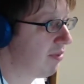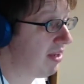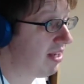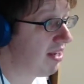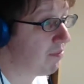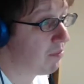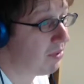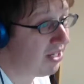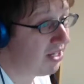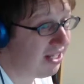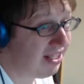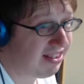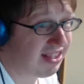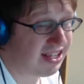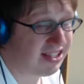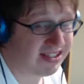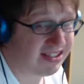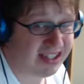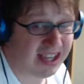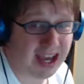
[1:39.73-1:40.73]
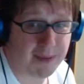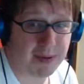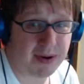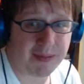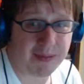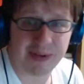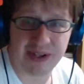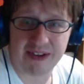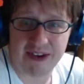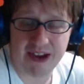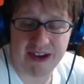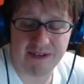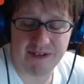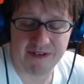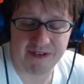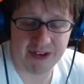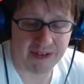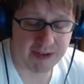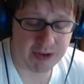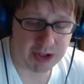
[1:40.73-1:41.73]
money does, yeah, but I mean,
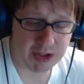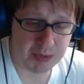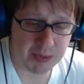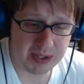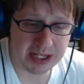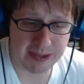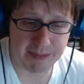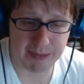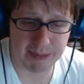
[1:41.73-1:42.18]
if you're spending